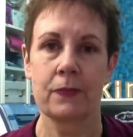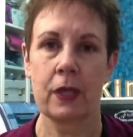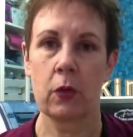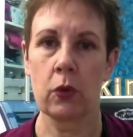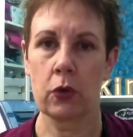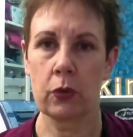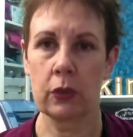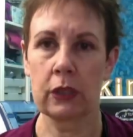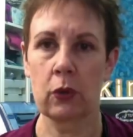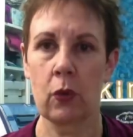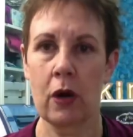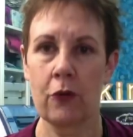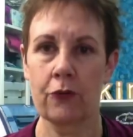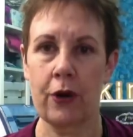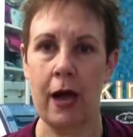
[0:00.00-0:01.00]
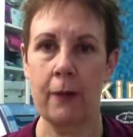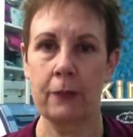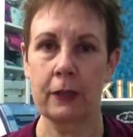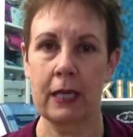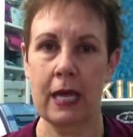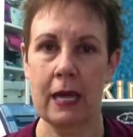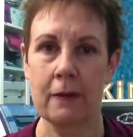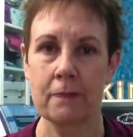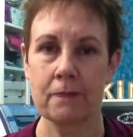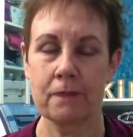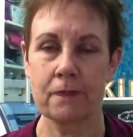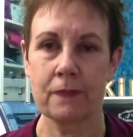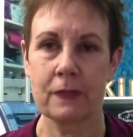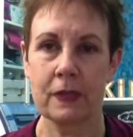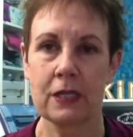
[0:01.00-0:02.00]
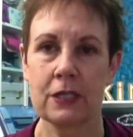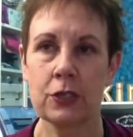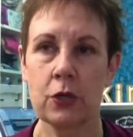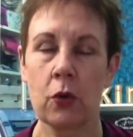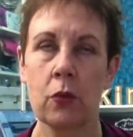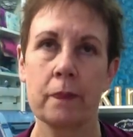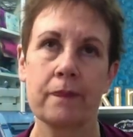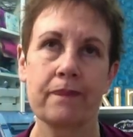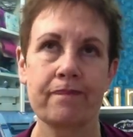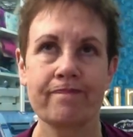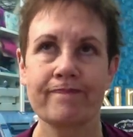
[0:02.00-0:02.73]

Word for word: they work really well for applique. So,